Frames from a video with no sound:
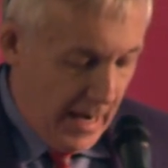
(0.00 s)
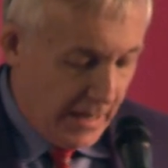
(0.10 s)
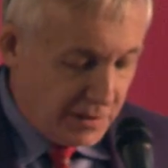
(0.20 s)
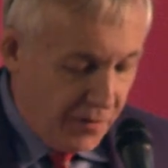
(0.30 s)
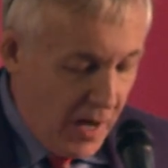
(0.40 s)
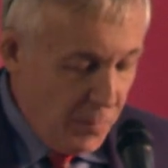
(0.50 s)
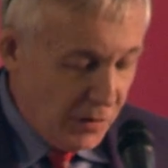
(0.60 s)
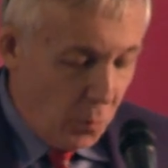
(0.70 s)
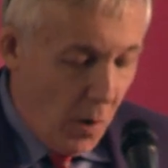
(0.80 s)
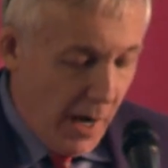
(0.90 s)
As a
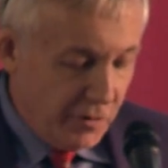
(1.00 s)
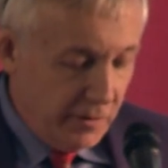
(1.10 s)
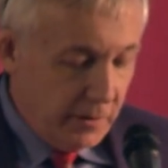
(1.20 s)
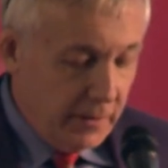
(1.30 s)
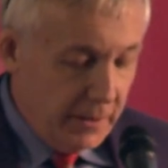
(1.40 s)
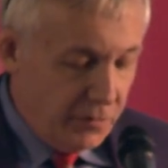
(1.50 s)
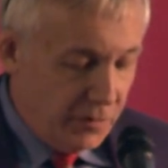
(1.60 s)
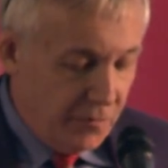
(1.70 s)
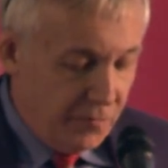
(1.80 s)
famous Washington, D.C.